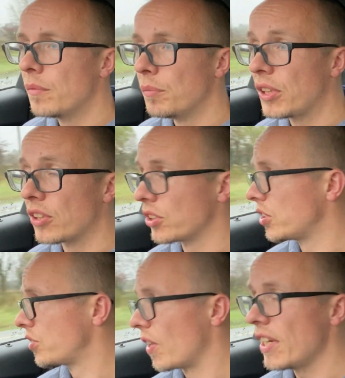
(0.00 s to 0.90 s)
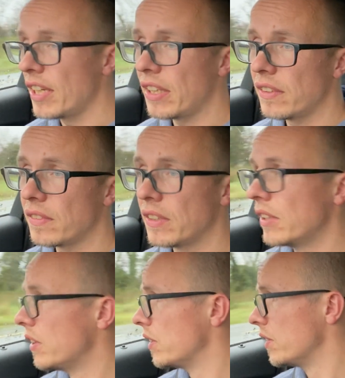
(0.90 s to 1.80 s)
Because it's raining,
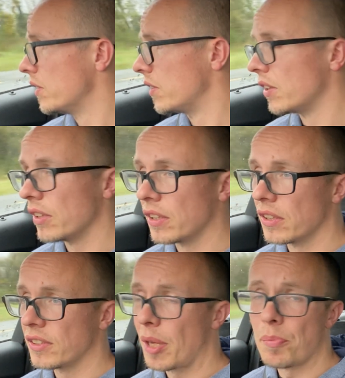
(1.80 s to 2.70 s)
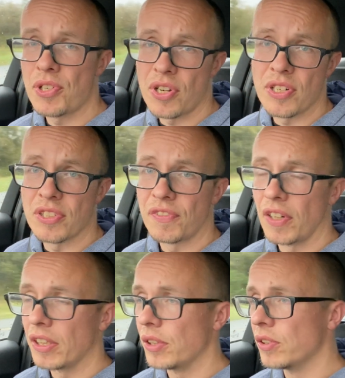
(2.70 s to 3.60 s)
the temperature is
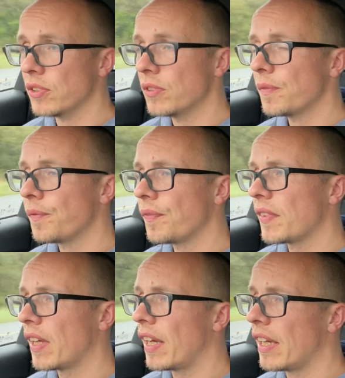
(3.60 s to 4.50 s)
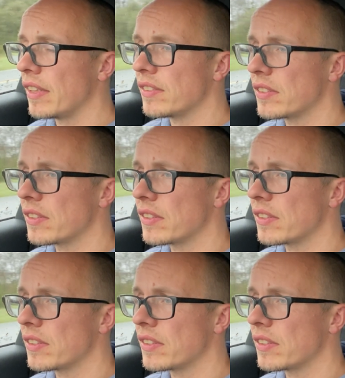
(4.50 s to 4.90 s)
fairly good, and